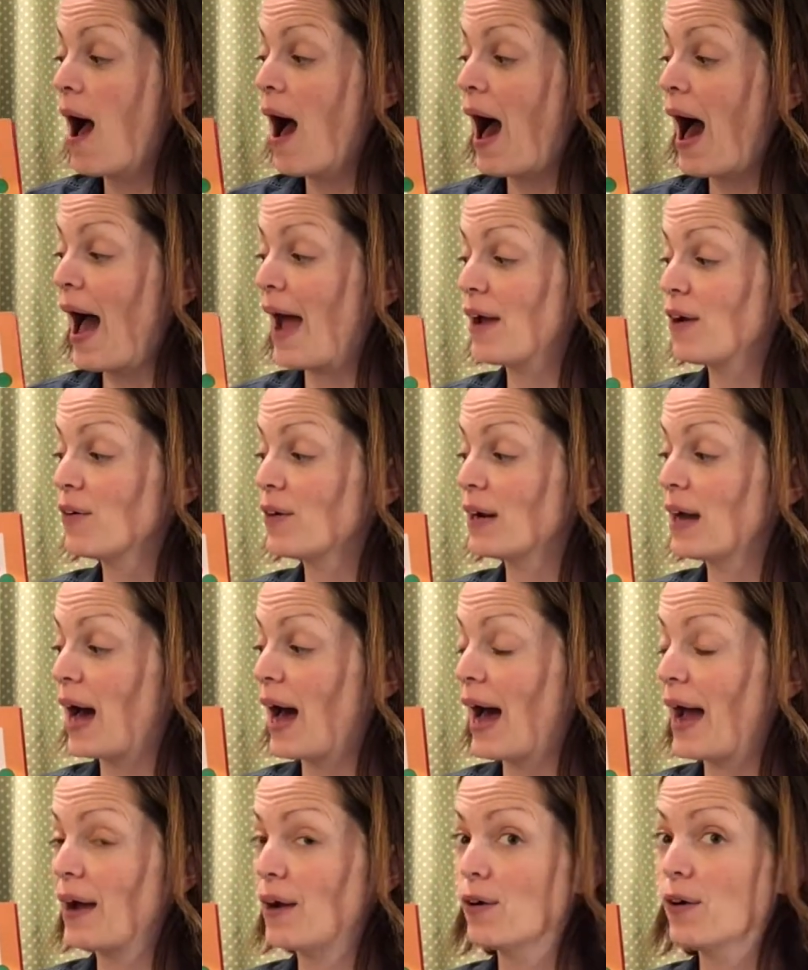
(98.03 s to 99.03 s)
Higher and
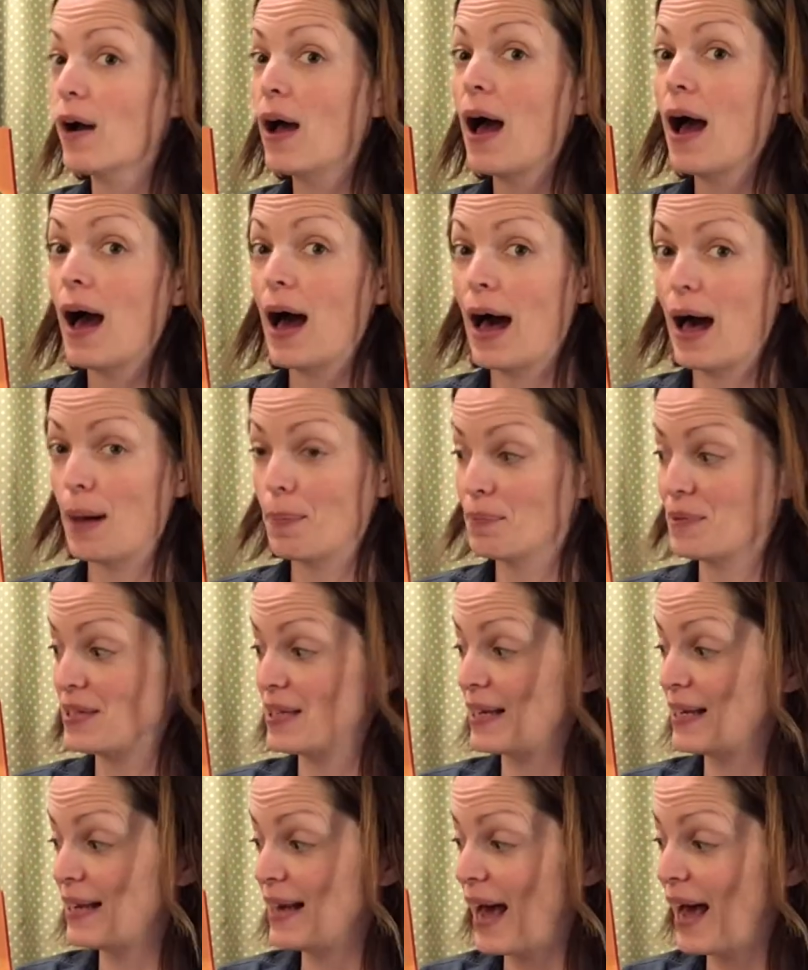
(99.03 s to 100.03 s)
higher, up
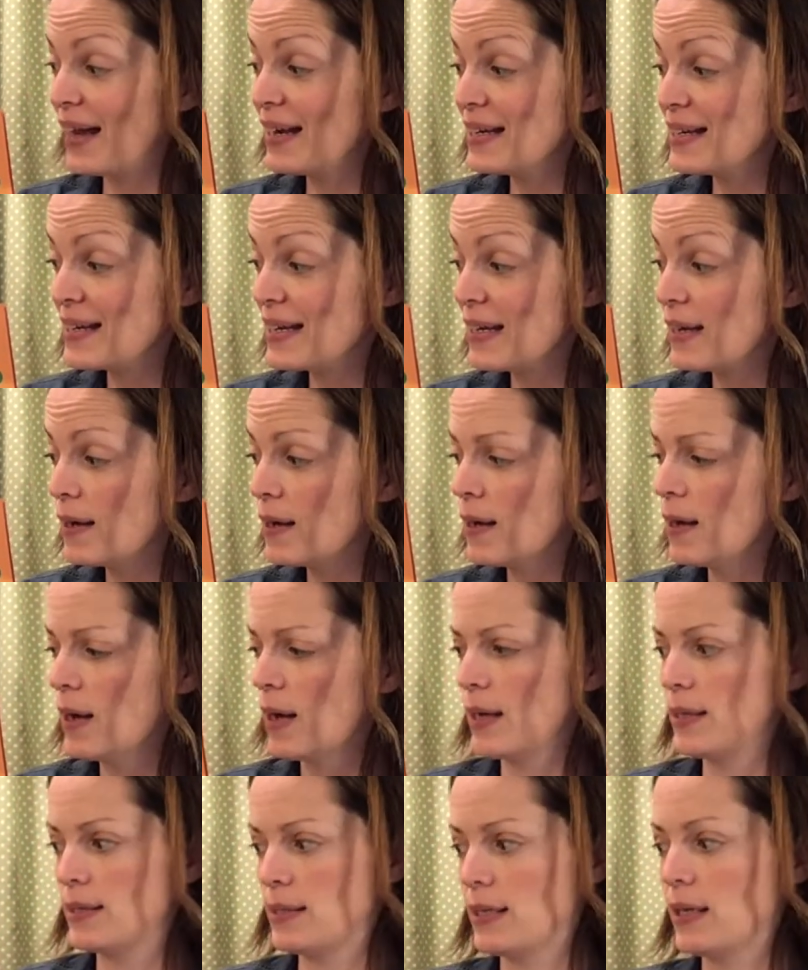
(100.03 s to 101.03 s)
to 90,
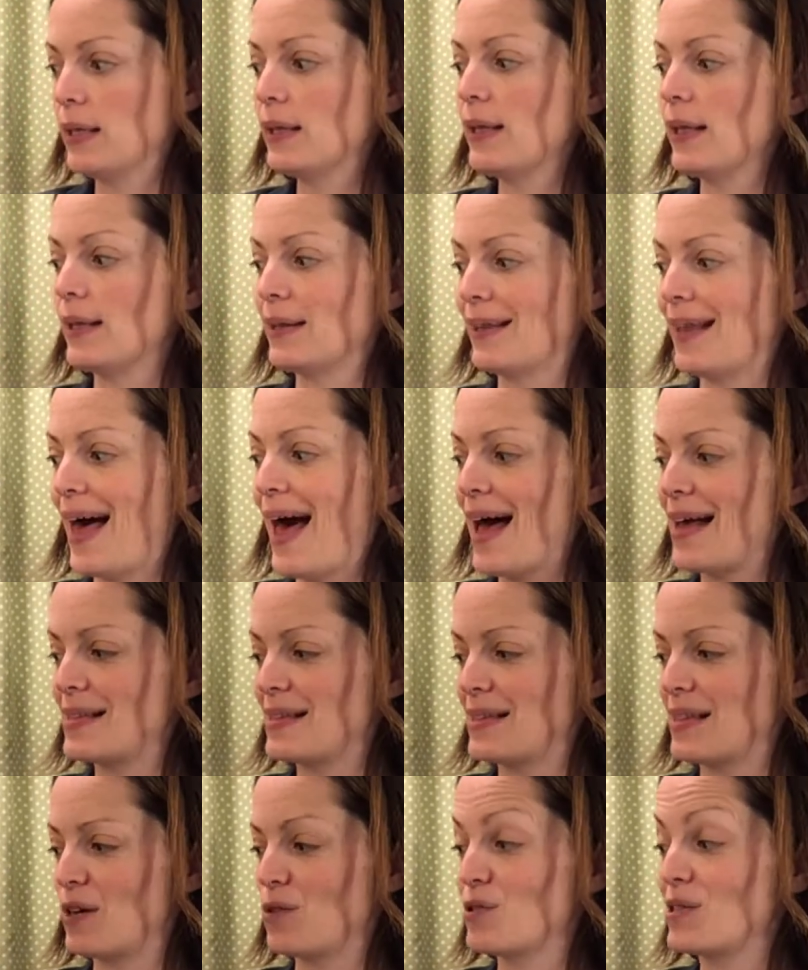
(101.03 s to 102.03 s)
until at
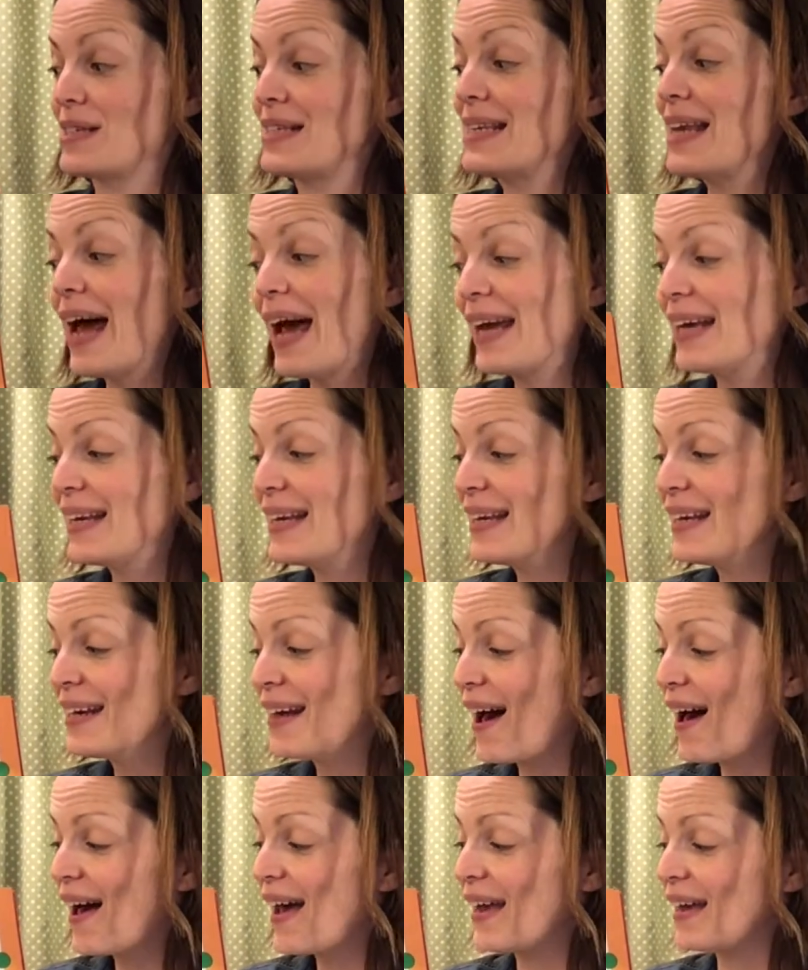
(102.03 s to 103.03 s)
last there's
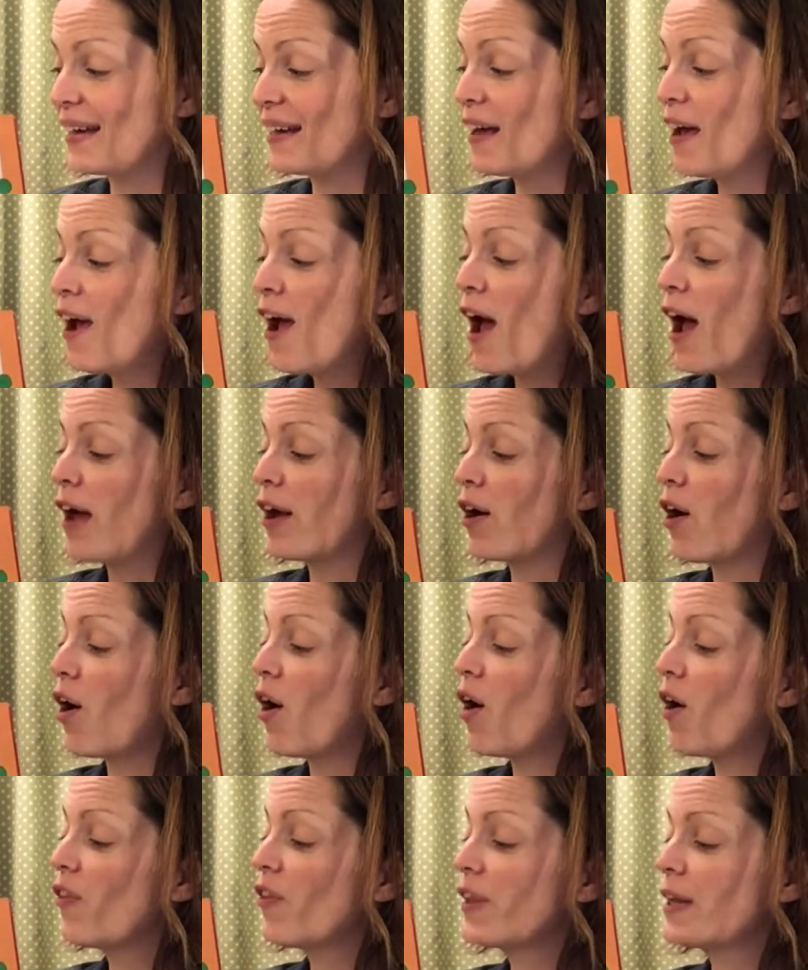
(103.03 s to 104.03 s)
99, and
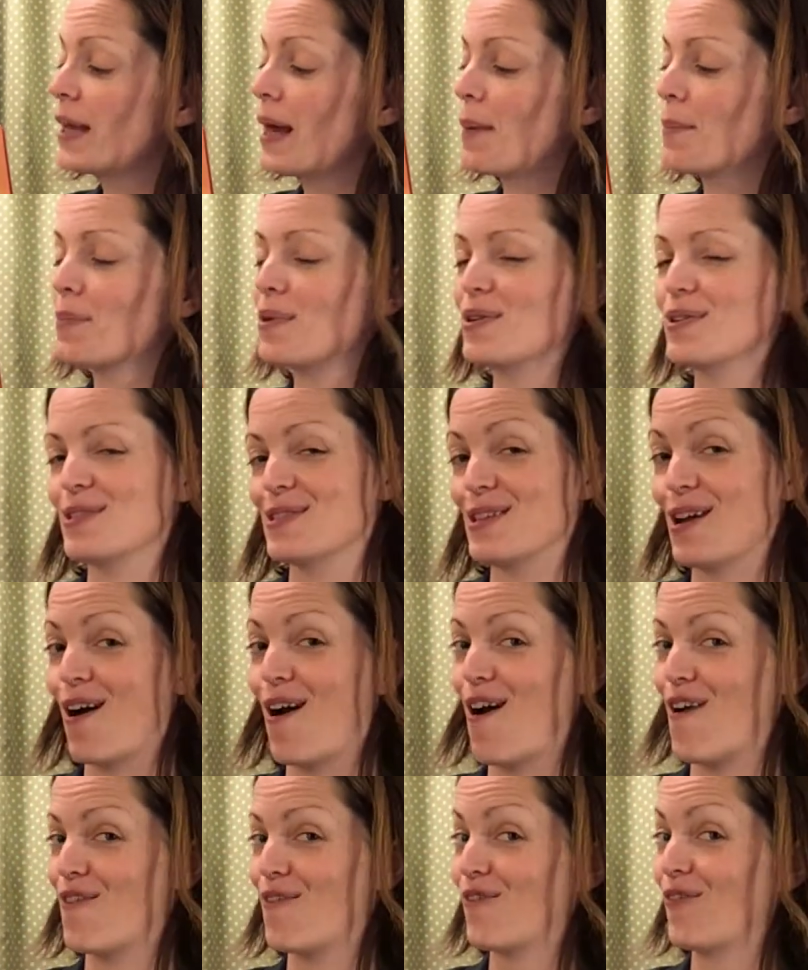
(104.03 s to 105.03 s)
all the numbers
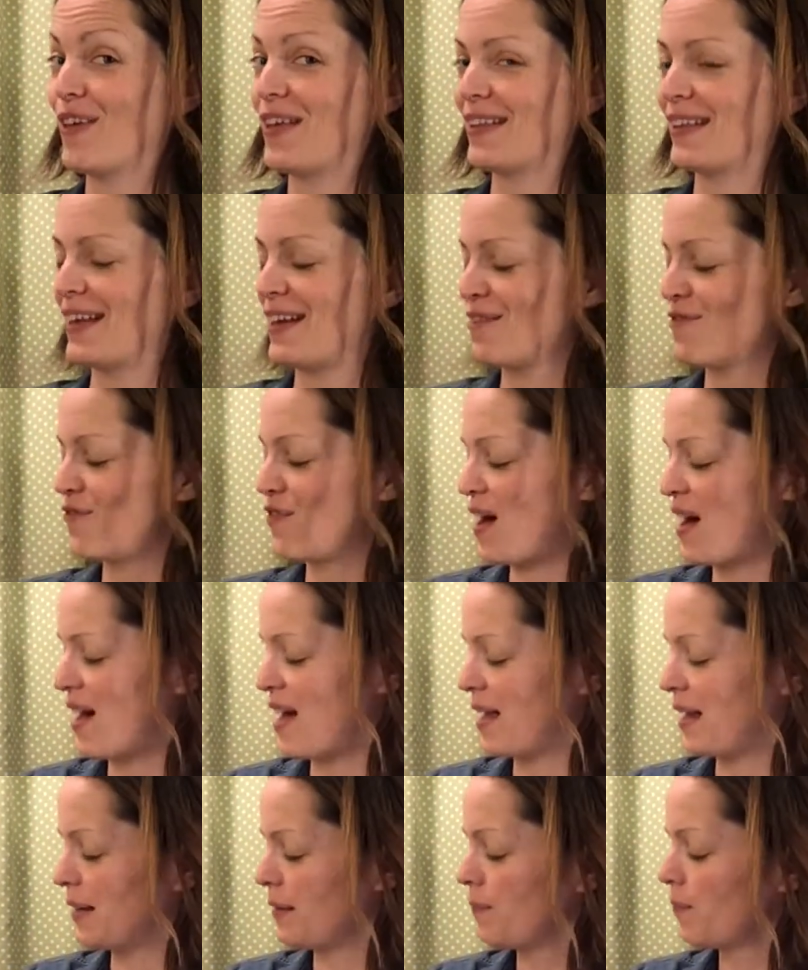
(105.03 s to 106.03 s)
are feeling
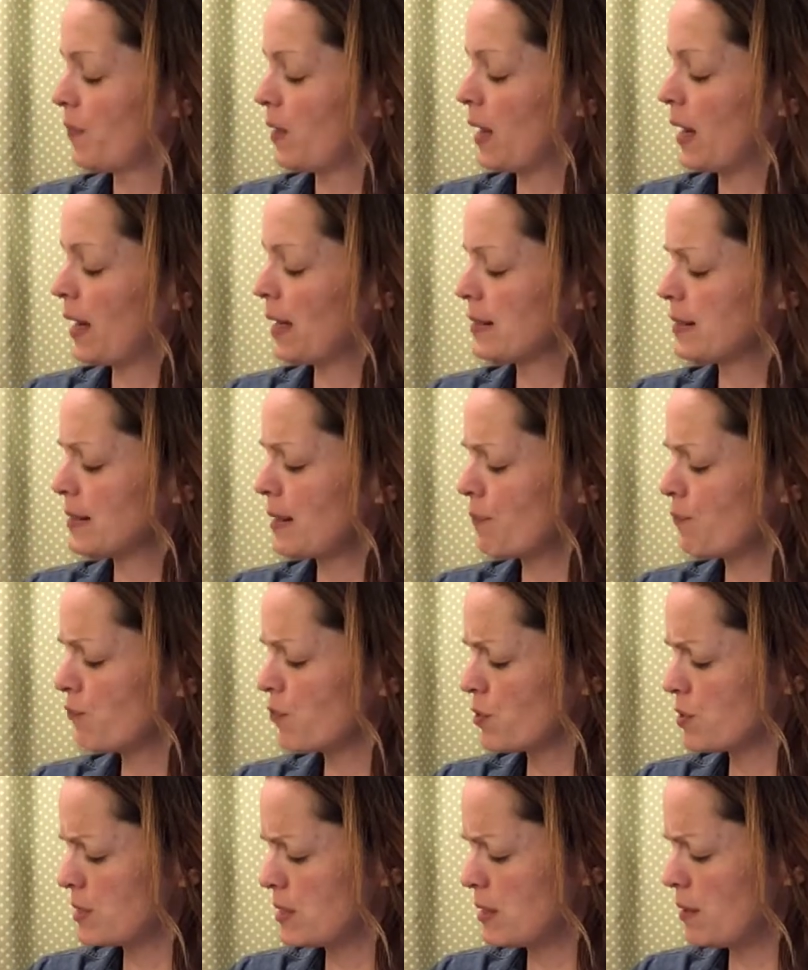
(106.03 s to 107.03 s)
fine, except
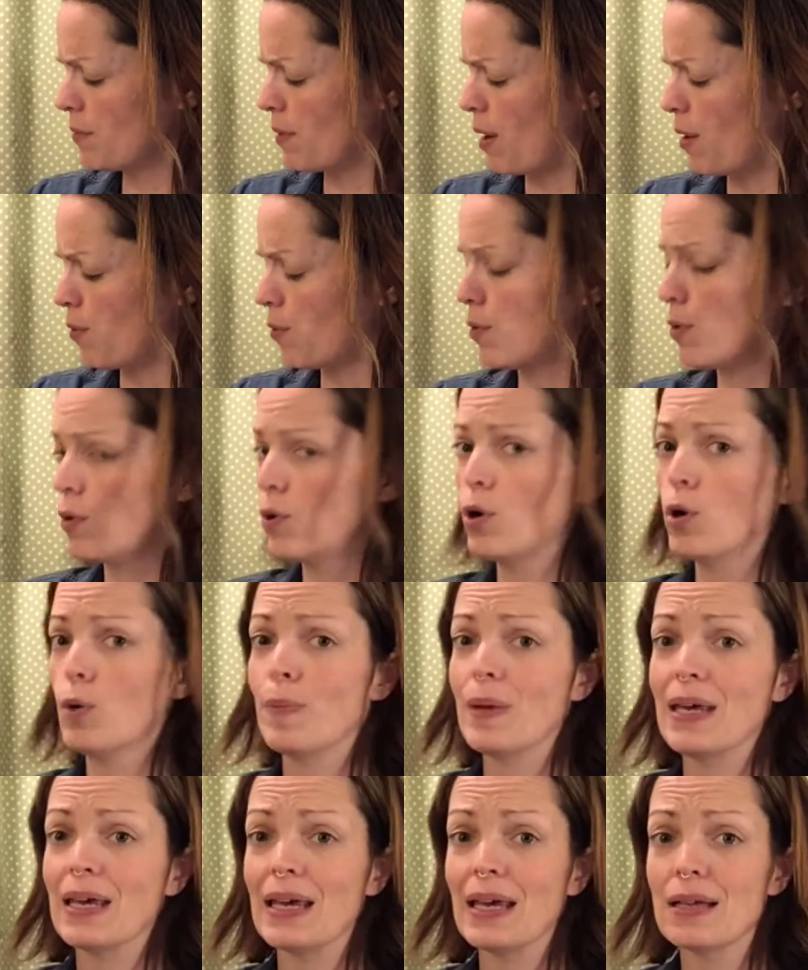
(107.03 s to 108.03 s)
for Zero, who
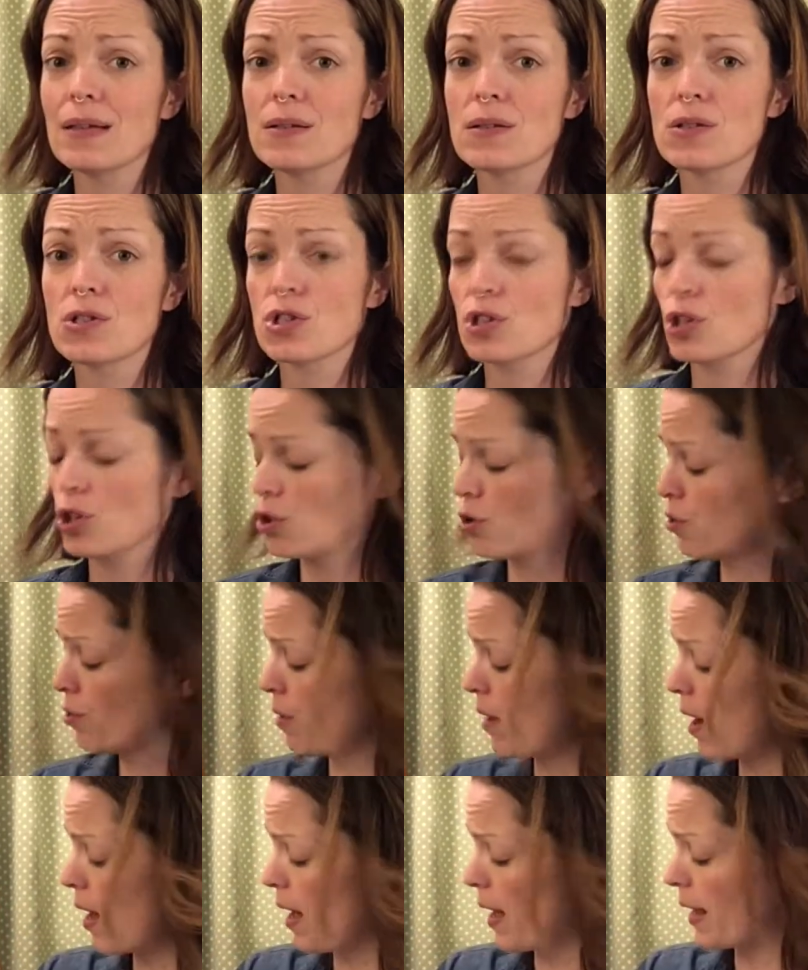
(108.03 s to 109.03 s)
begins to
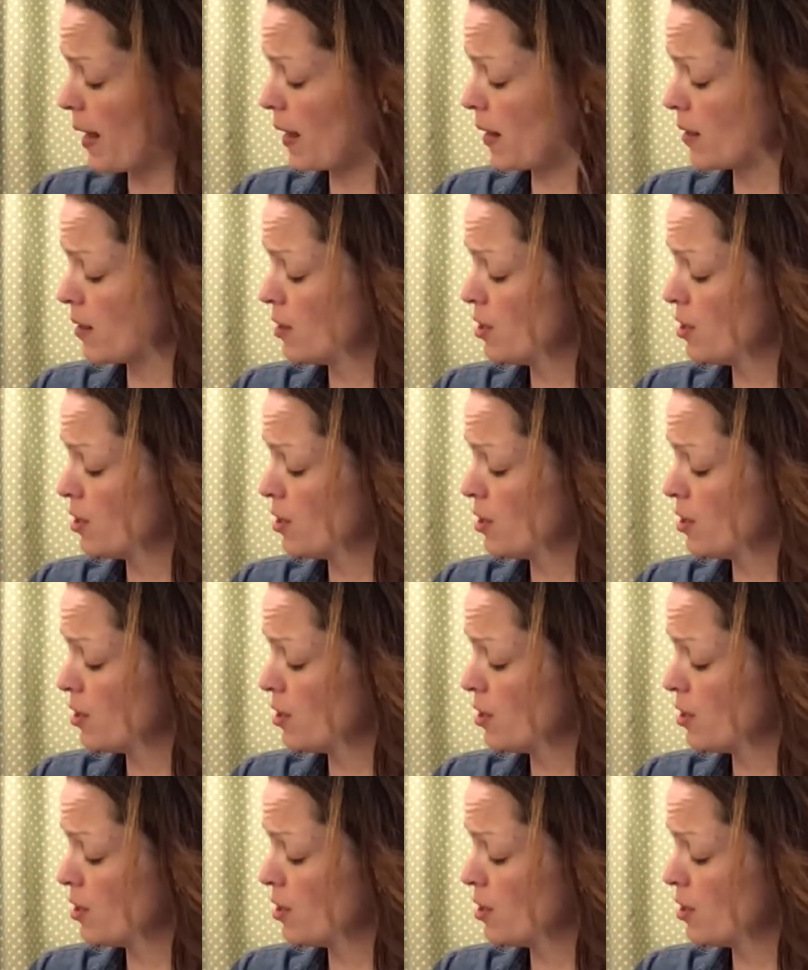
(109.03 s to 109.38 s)
cry.